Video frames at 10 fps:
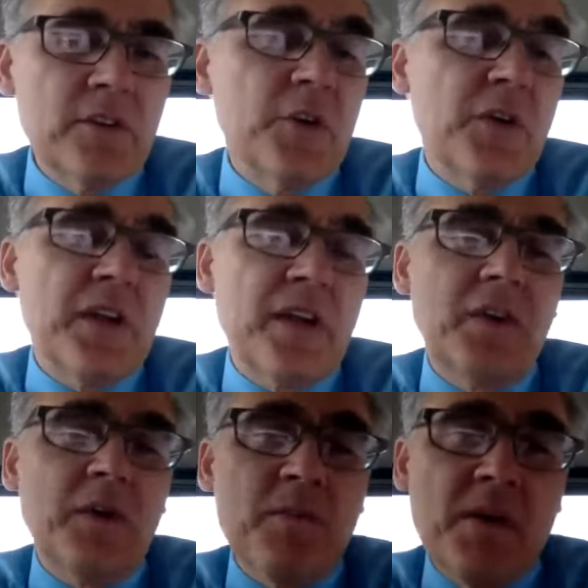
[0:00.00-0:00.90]
or you can have
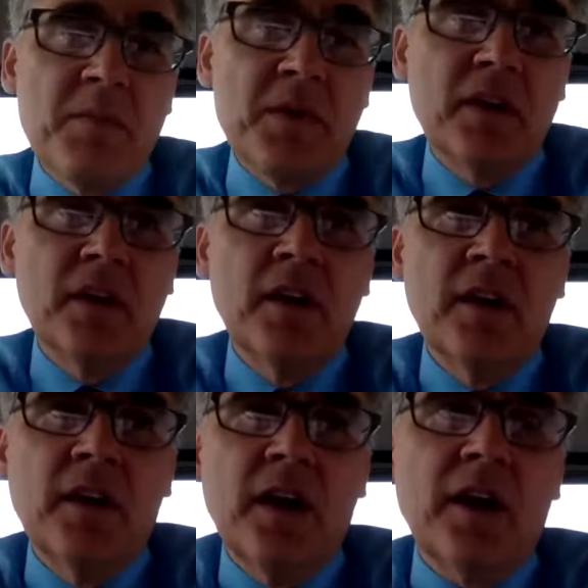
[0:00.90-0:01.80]
commitment.
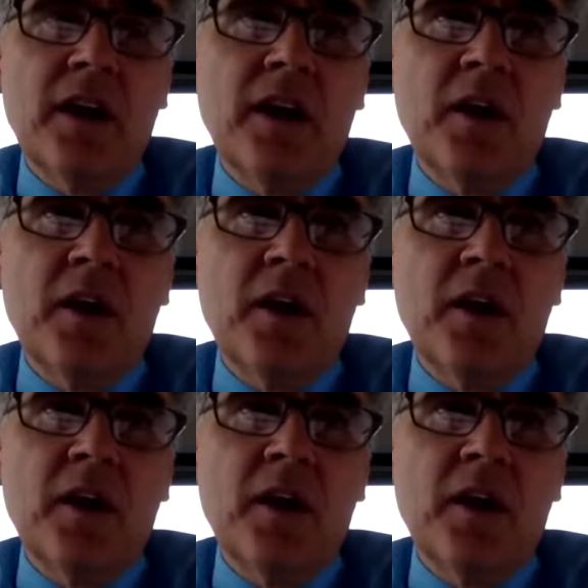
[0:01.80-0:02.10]
And